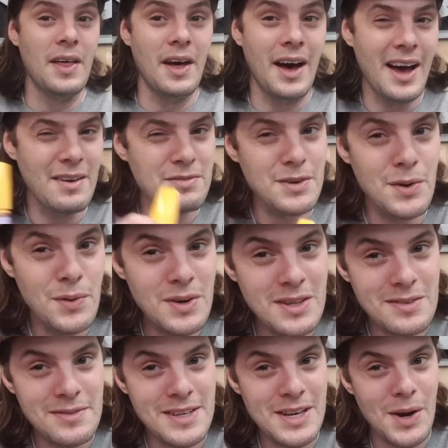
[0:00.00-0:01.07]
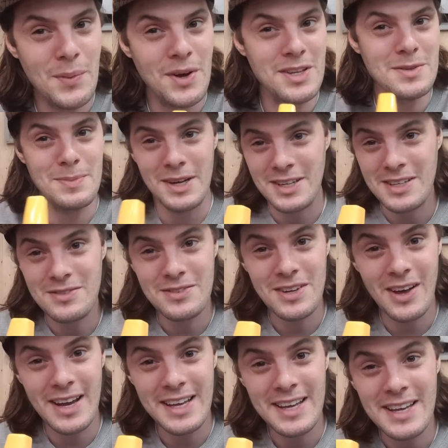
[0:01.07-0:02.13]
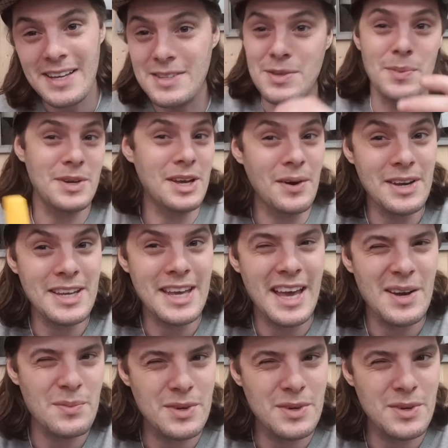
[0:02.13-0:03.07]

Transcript: I have recorded the video once, but I didn't like it, so we're going again.